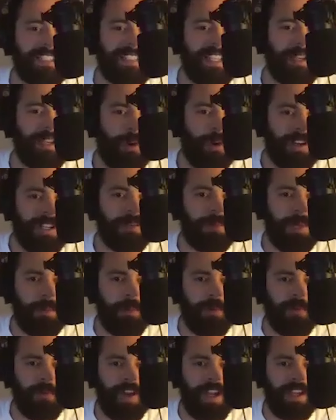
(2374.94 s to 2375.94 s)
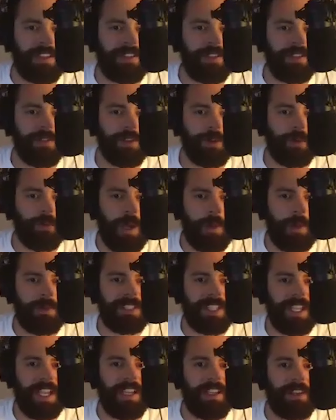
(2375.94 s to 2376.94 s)
thing, where can people find you? Your
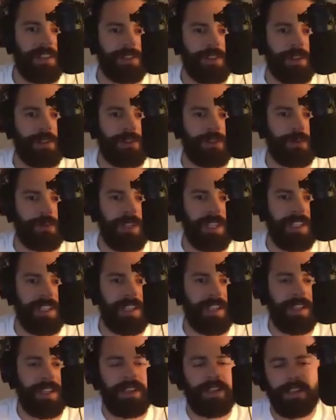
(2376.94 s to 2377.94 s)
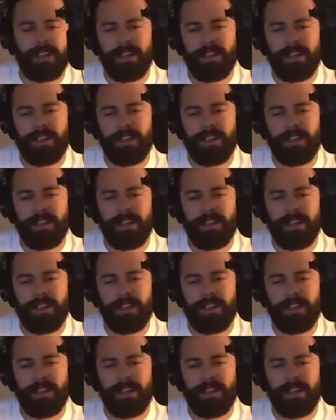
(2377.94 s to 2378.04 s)
website, your social media?